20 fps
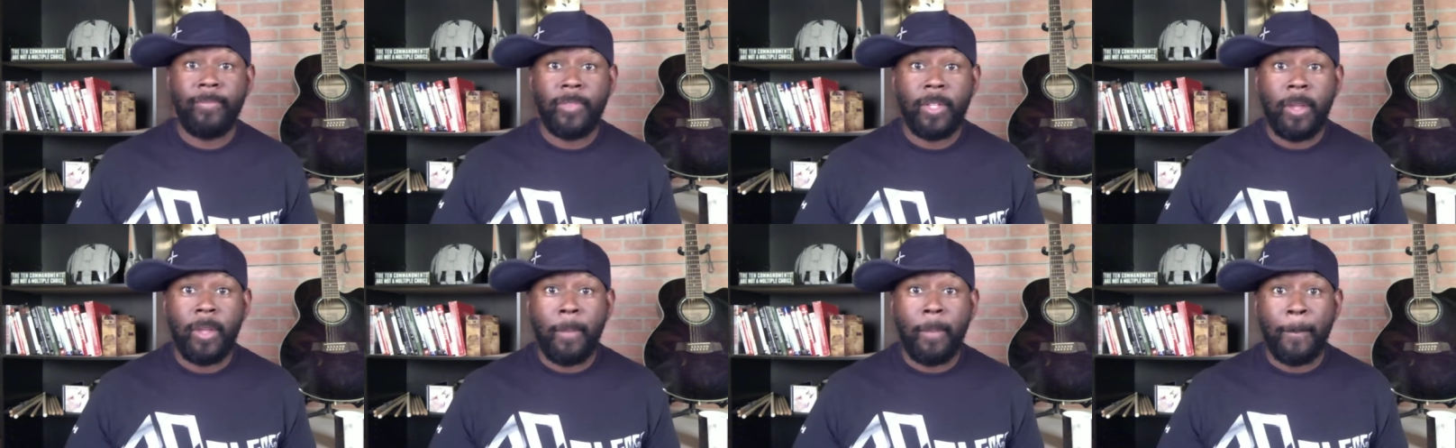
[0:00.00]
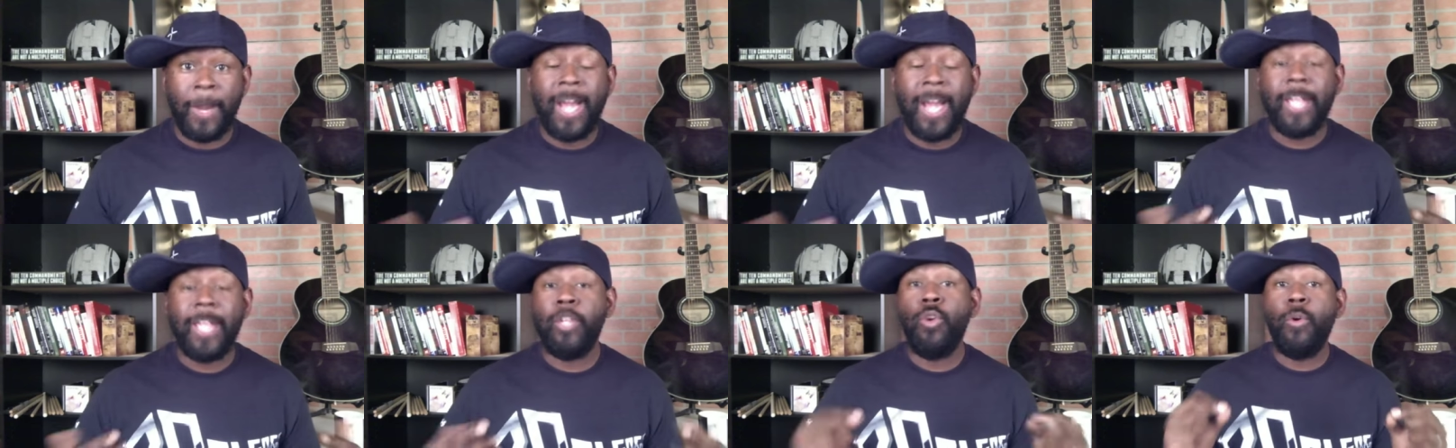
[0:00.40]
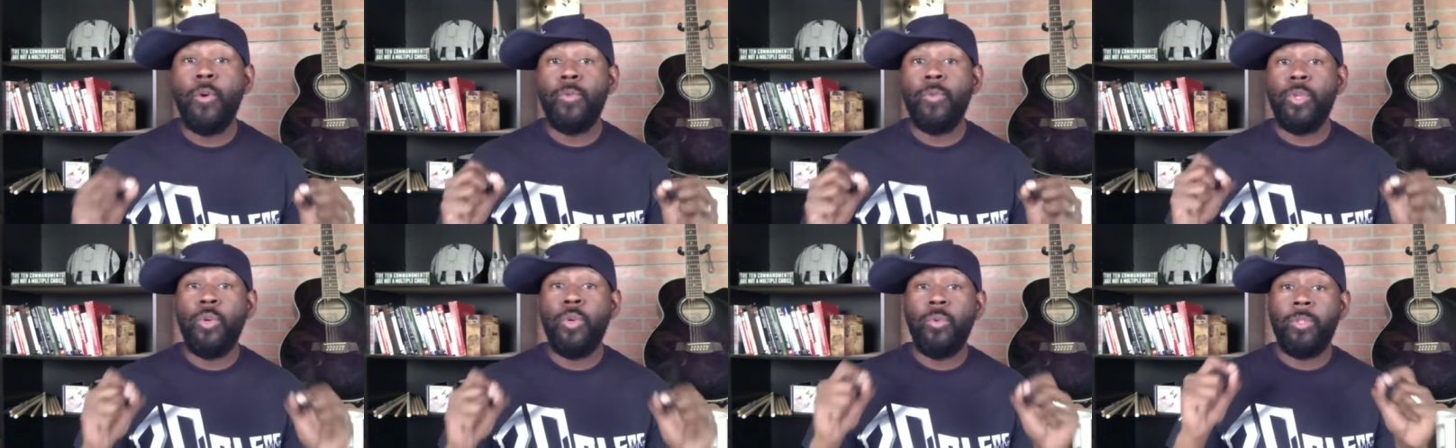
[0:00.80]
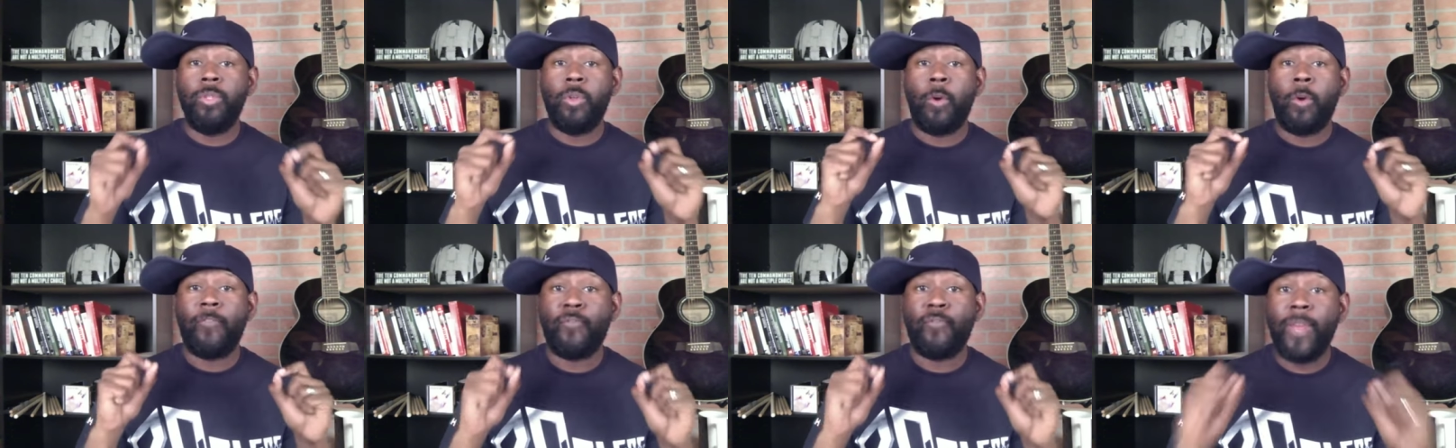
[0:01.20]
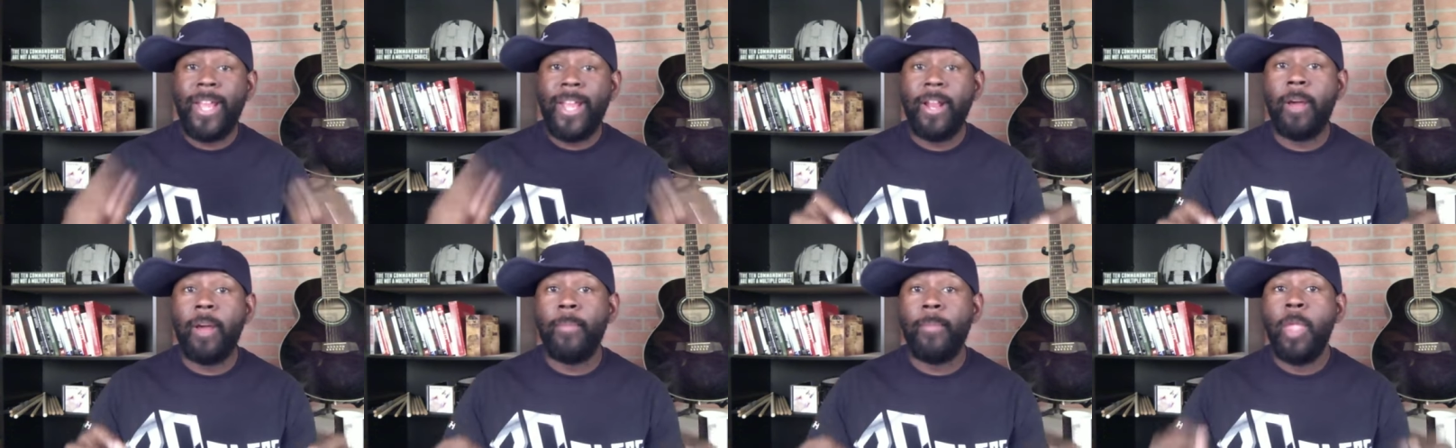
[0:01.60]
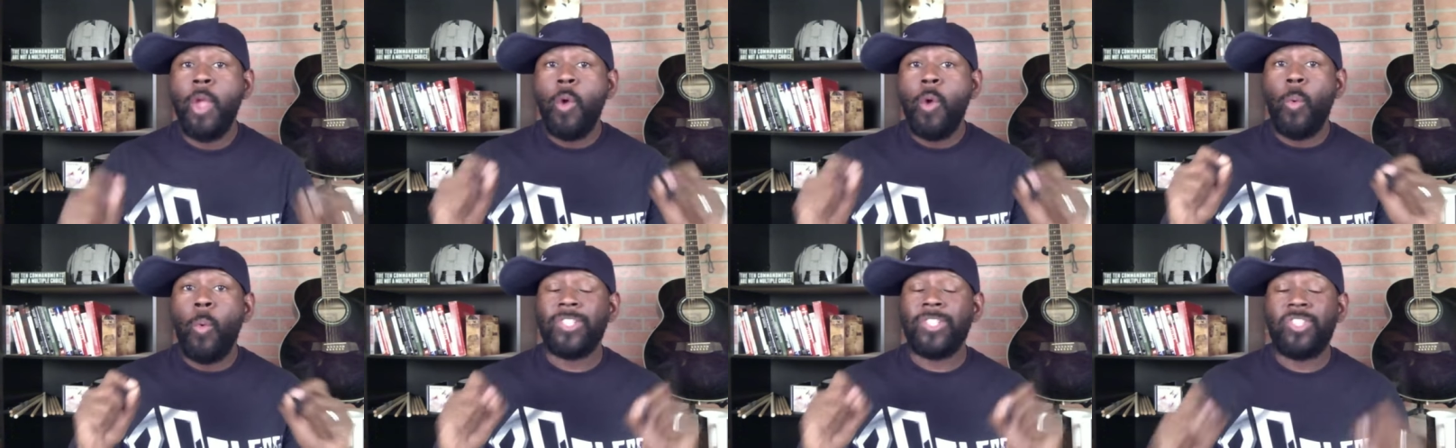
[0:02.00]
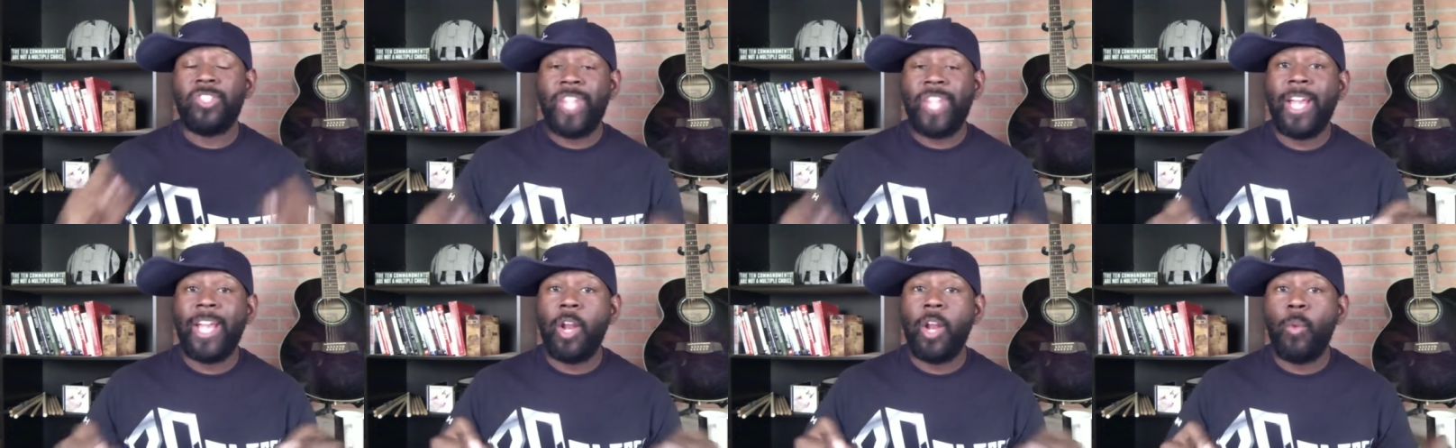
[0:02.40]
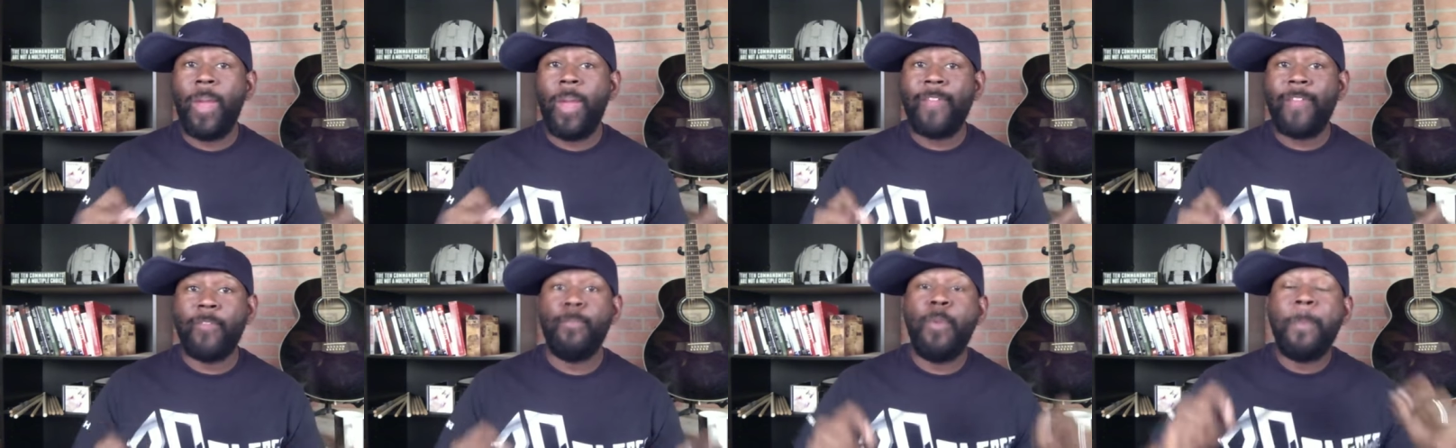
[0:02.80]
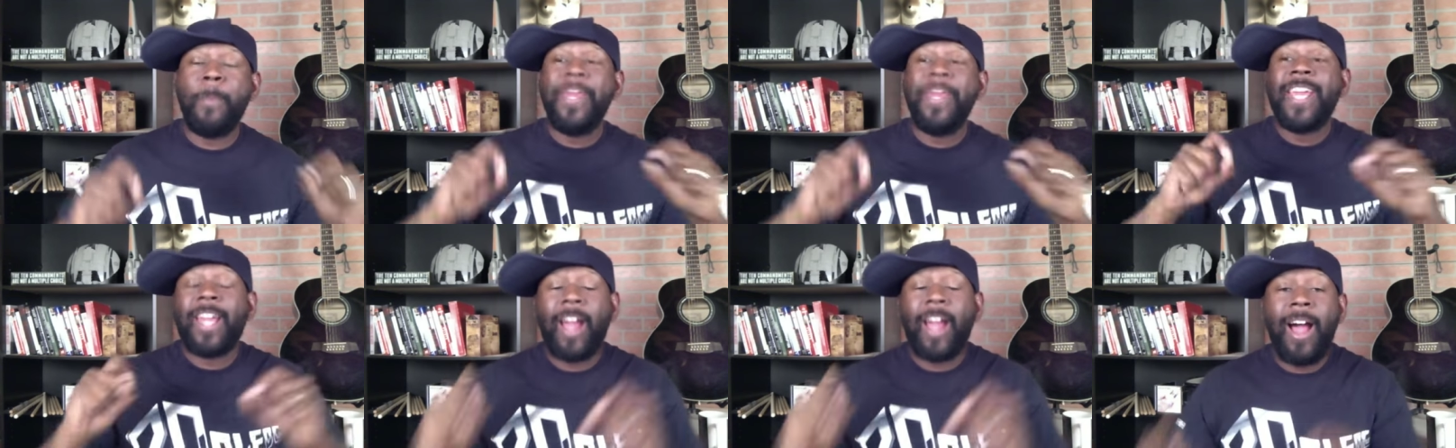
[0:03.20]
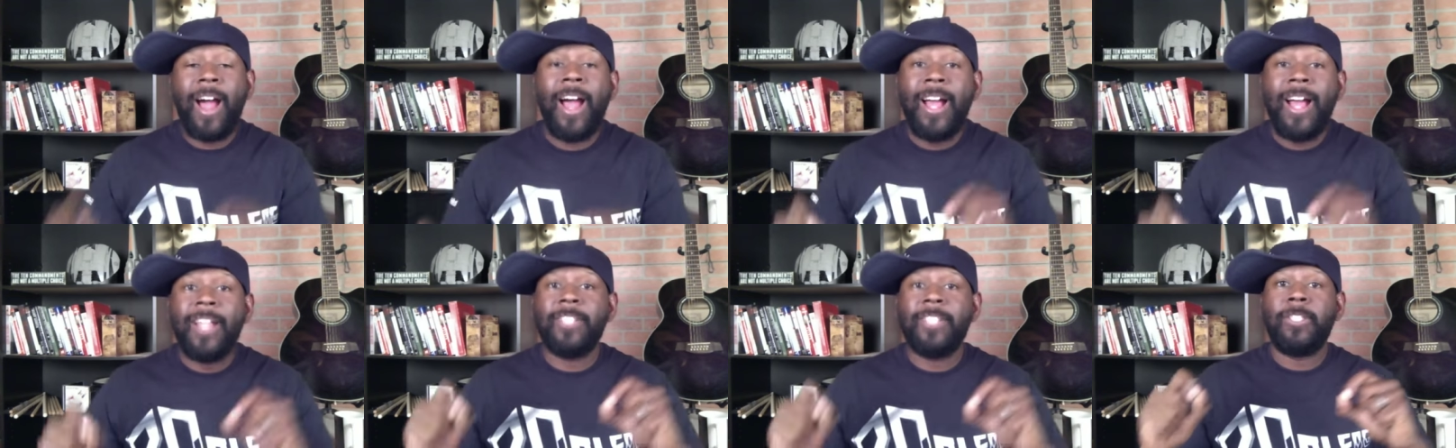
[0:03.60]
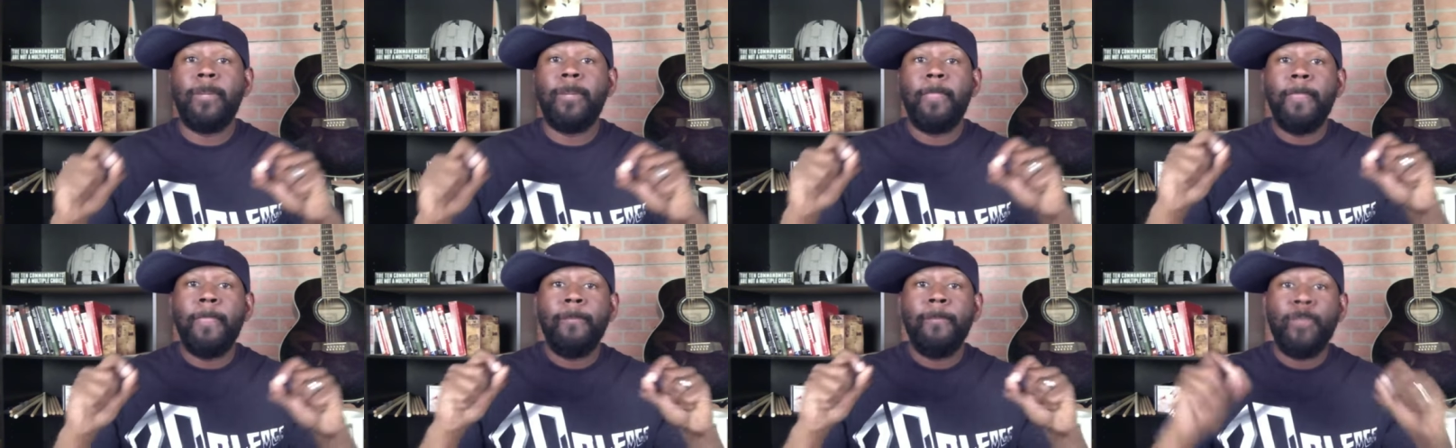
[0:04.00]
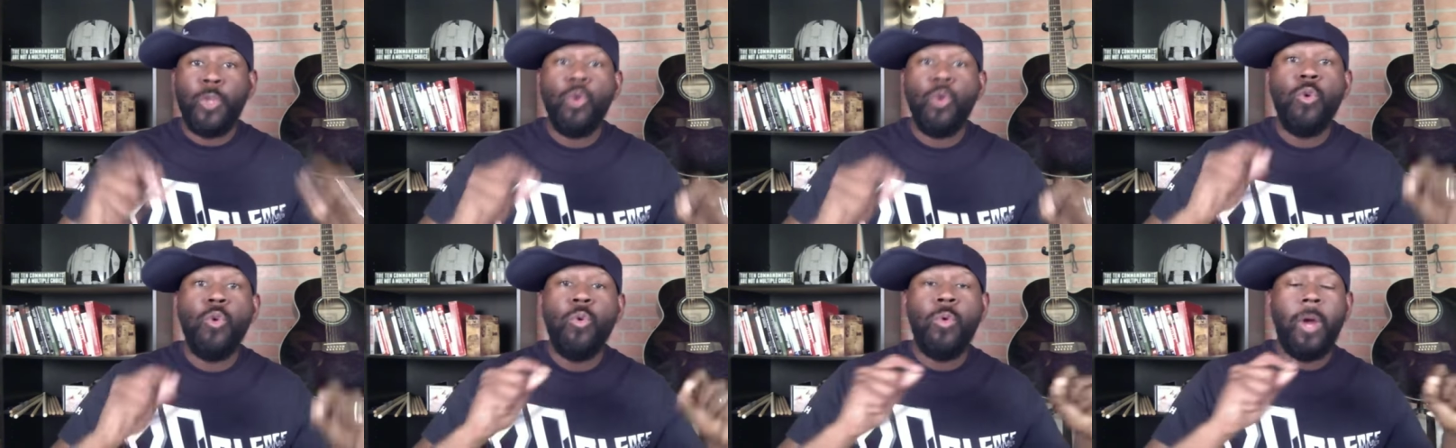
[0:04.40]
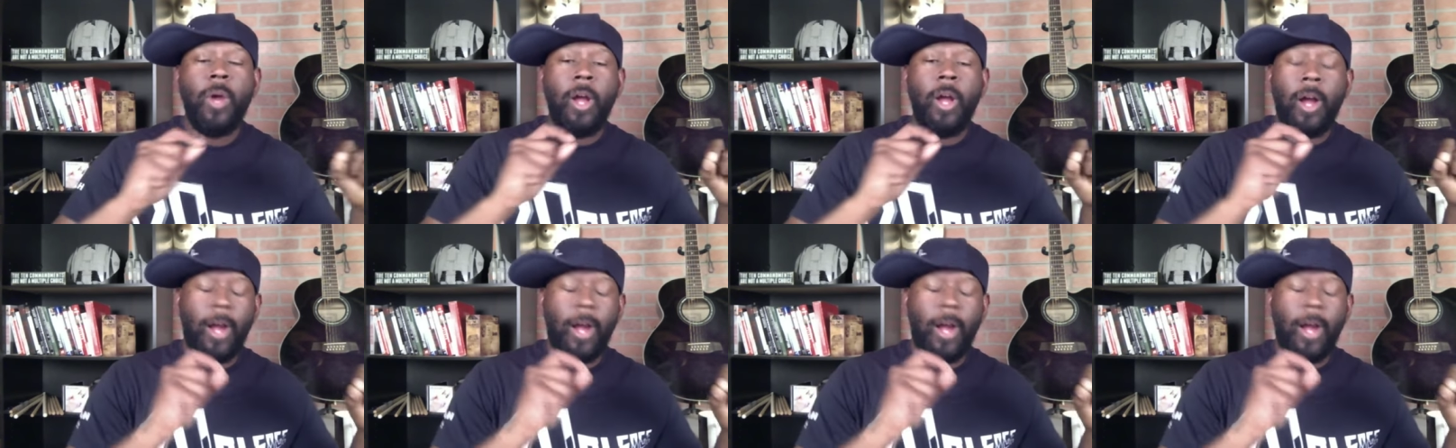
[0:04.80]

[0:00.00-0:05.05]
But you, you, your freedom was taken away from you because you,